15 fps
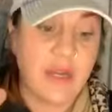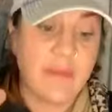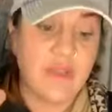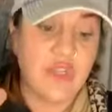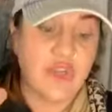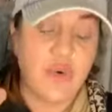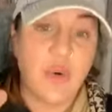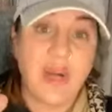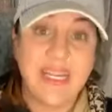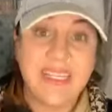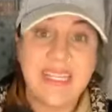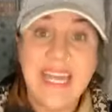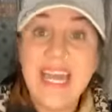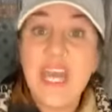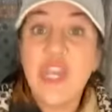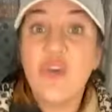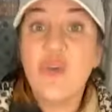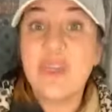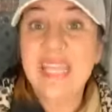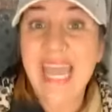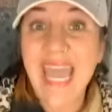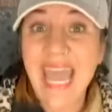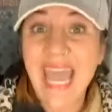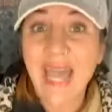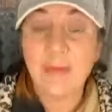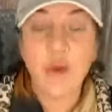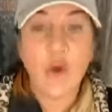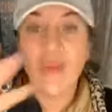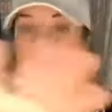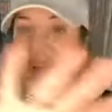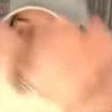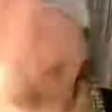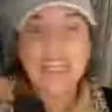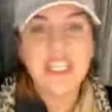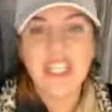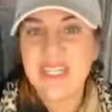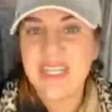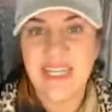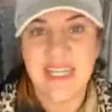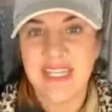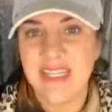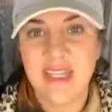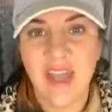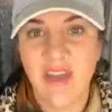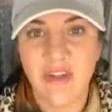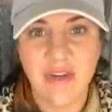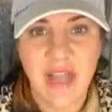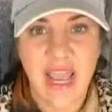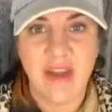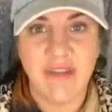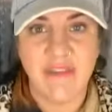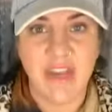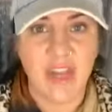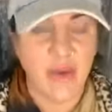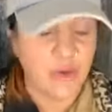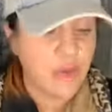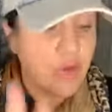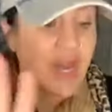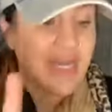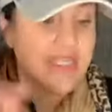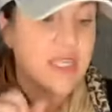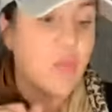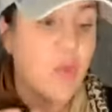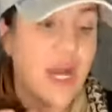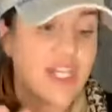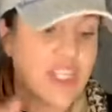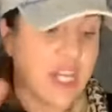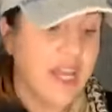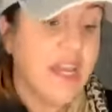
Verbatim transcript: stories, you say, Hey, I'm going live. I just did this the other day on a video. You guys could watch it.